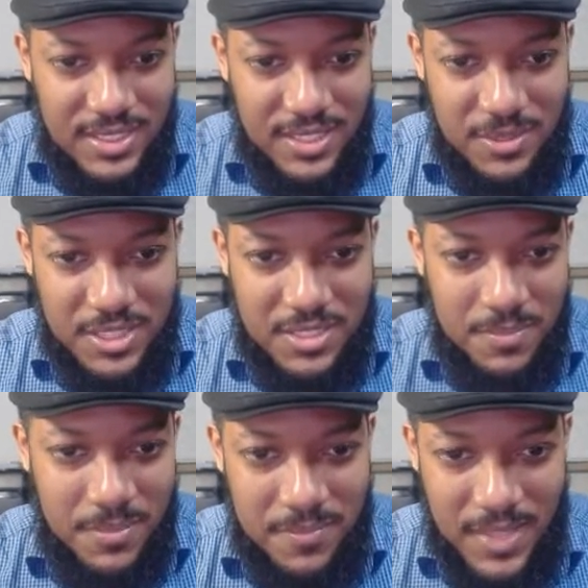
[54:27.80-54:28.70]
We're just
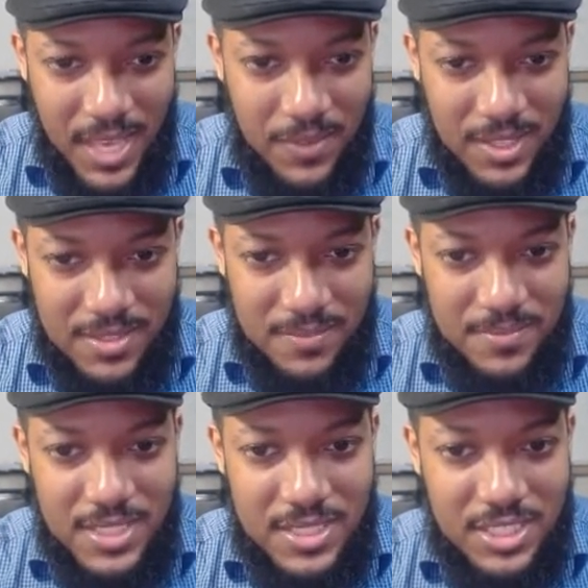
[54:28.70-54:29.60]
having some
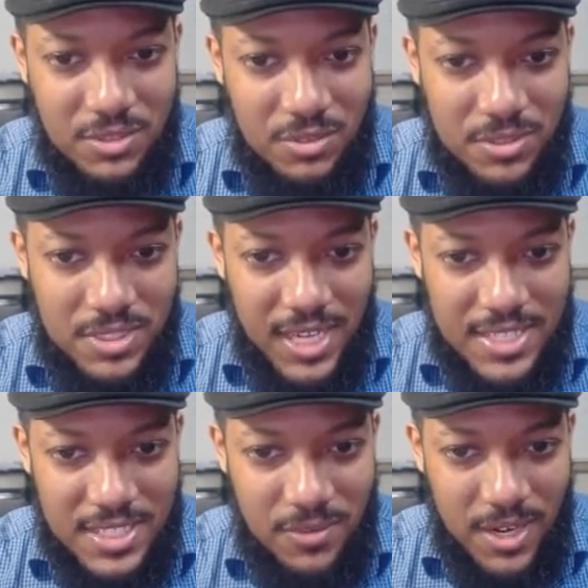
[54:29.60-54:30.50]
general
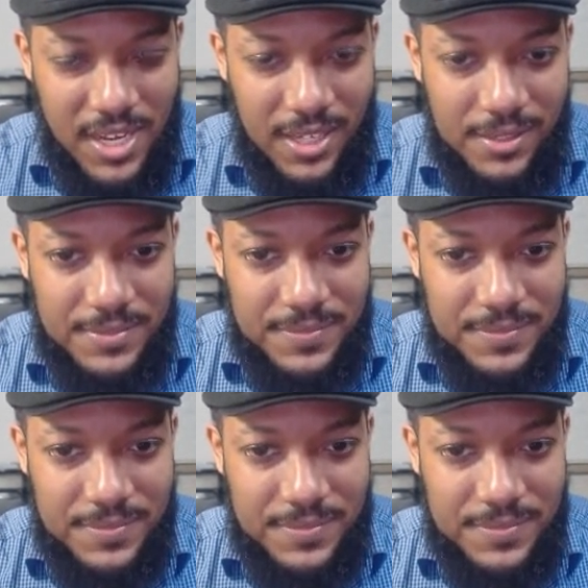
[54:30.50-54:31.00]
sizes right now.